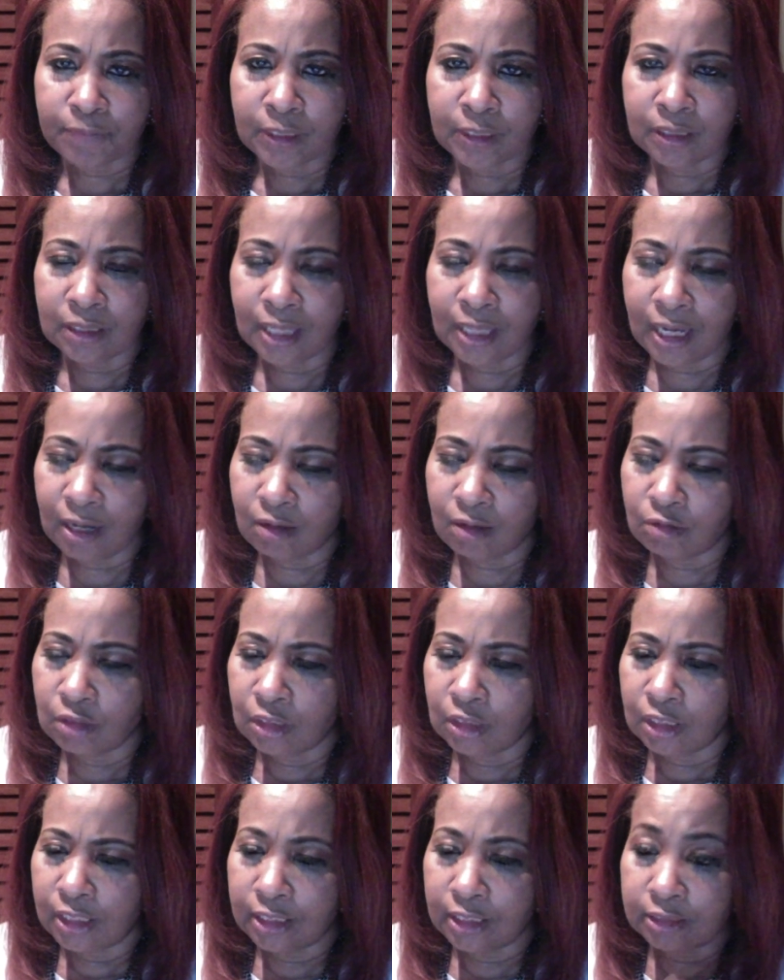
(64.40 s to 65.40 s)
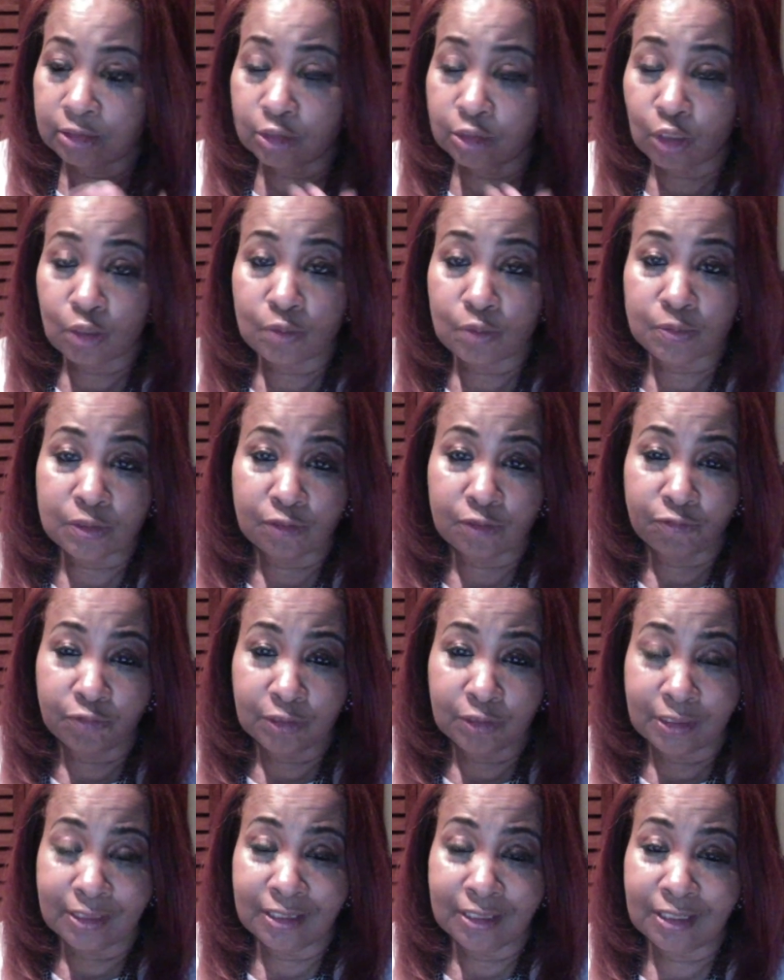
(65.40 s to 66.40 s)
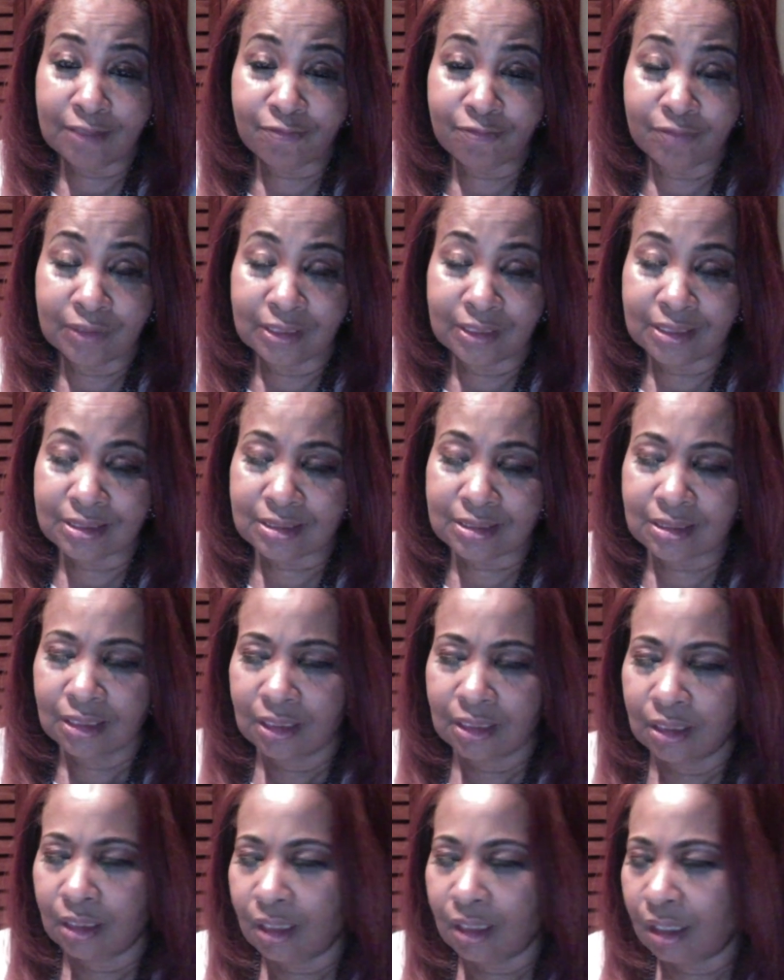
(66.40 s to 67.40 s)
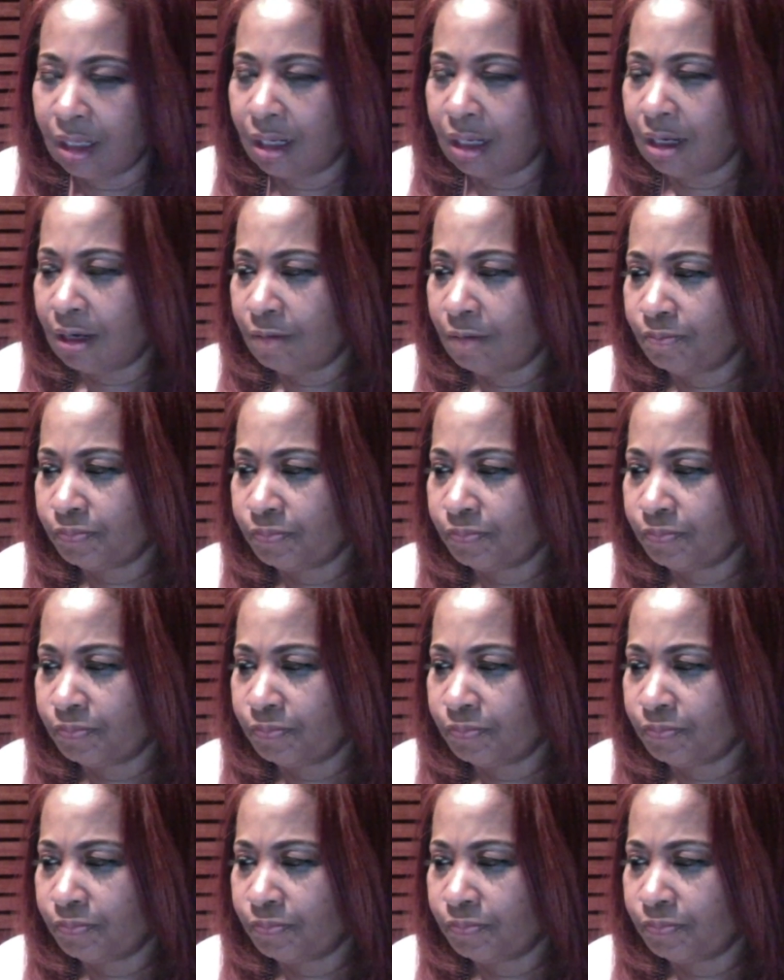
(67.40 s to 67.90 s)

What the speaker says: Now, in terms of forgiveness, my